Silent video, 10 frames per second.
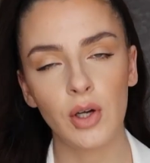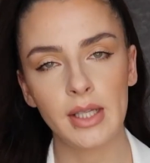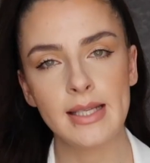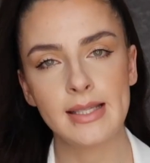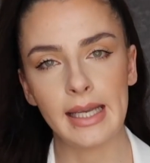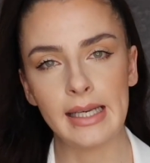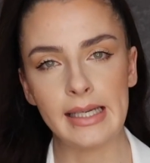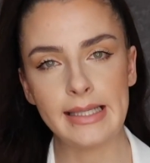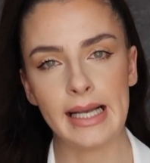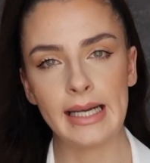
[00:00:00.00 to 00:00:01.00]
I got this in
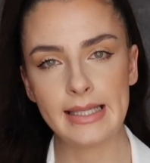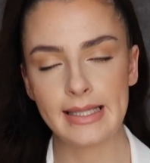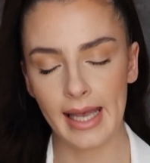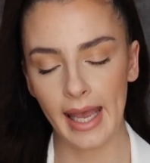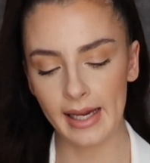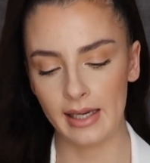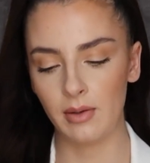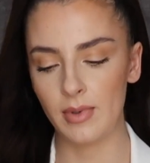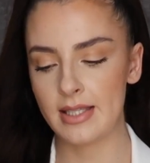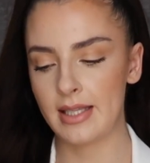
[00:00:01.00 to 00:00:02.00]
a size 10 and
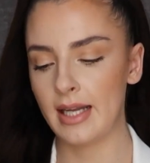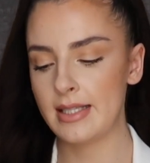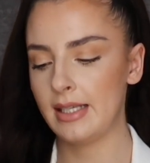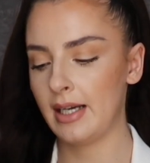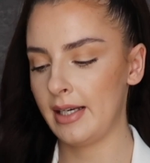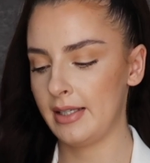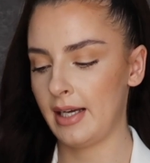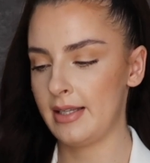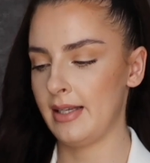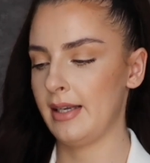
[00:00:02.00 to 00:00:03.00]
it was
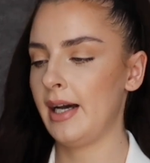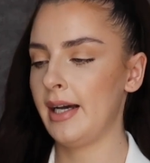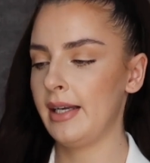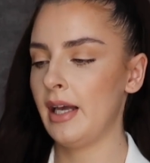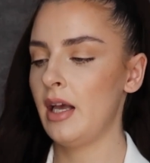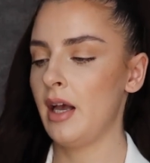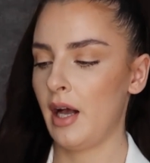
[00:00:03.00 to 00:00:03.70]
$39.99.